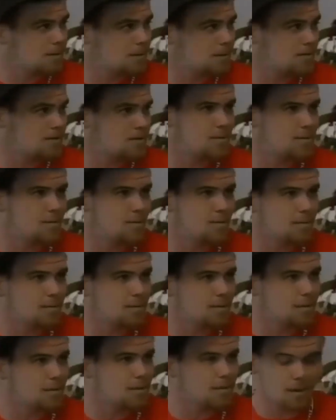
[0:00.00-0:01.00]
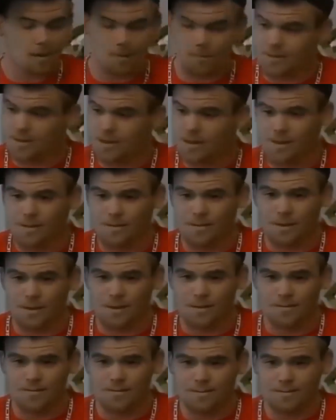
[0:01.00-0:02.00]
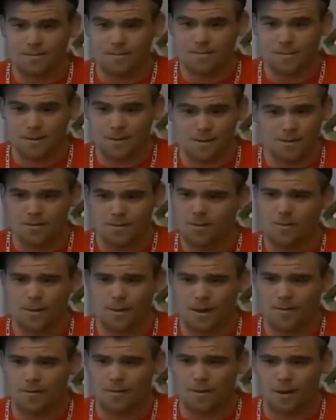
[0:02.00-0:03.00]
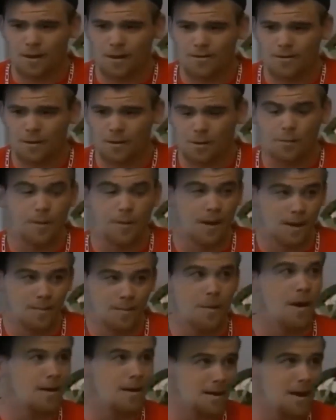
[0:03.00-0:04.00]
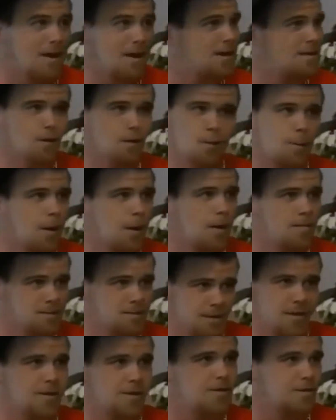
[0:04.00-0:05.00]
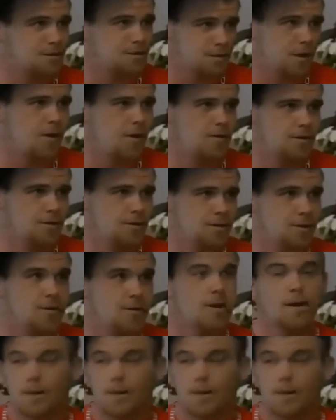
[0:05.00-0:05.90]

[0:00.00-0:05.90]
What are you, defense lawyer now? I'm saying, man. You don't got no cause to hold me. I'm, I got no problem sitting here to talk to